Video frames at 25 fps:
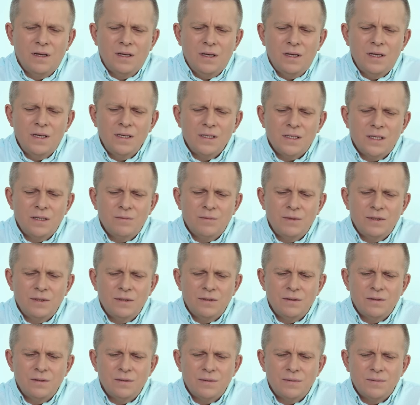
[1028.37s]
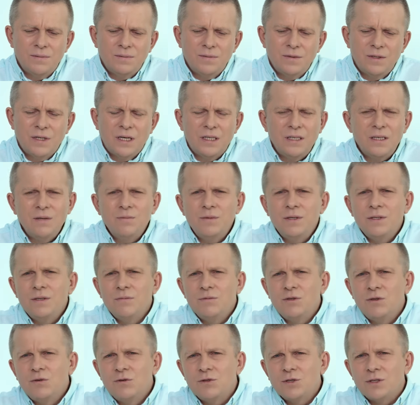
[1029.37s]
If we
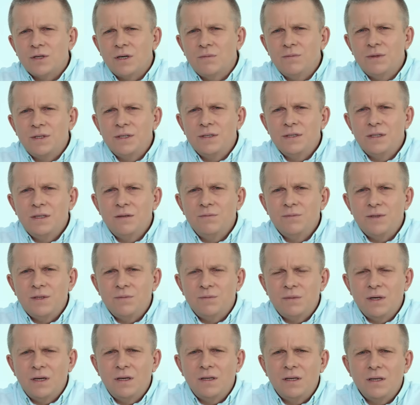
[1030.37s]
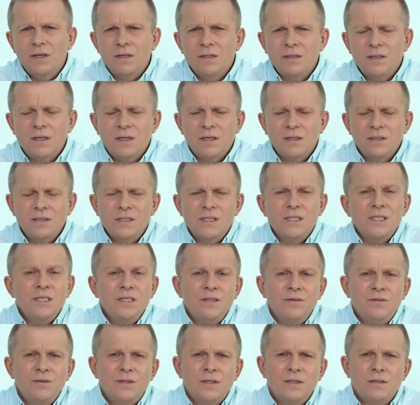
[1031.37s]
pay at least a little attention to the
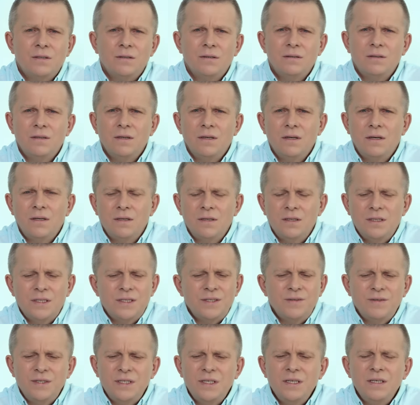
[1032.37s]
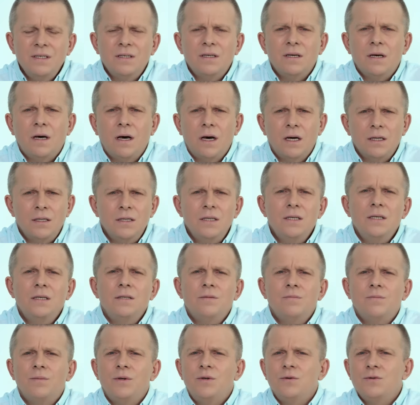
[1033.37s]
numbers, pardon me,
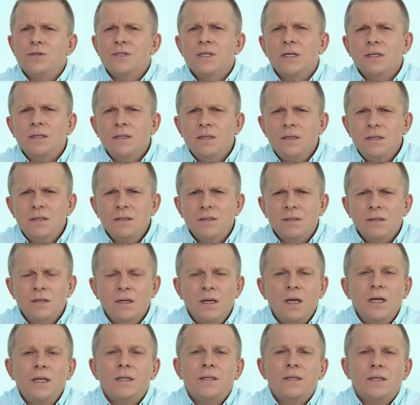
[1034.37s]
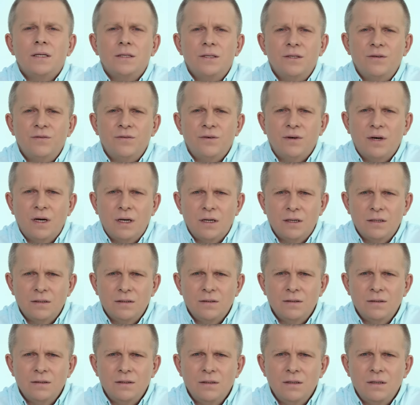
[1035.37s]
one plus one equals two,
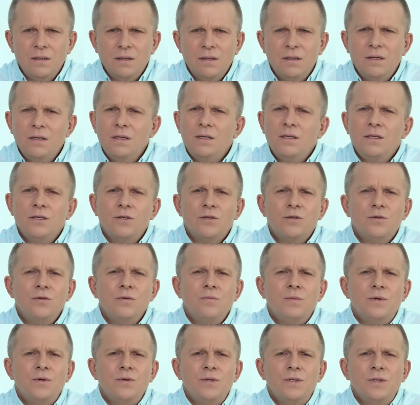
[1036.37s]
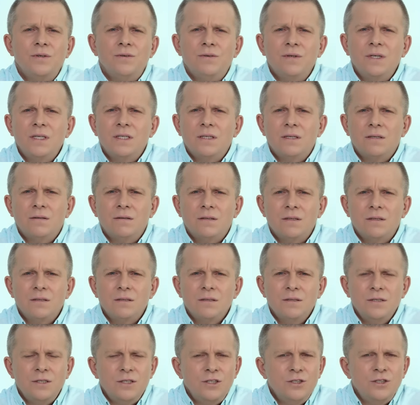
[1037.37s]
and nobody
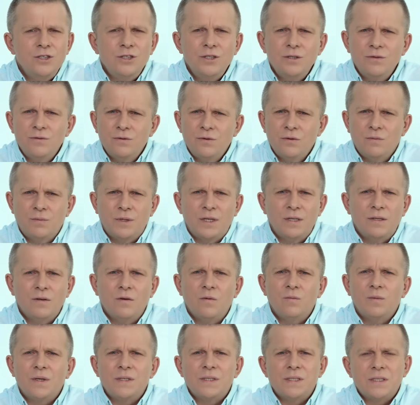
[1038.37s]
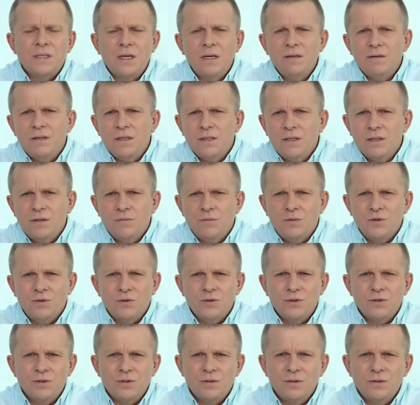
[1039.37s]
can counter it with anything.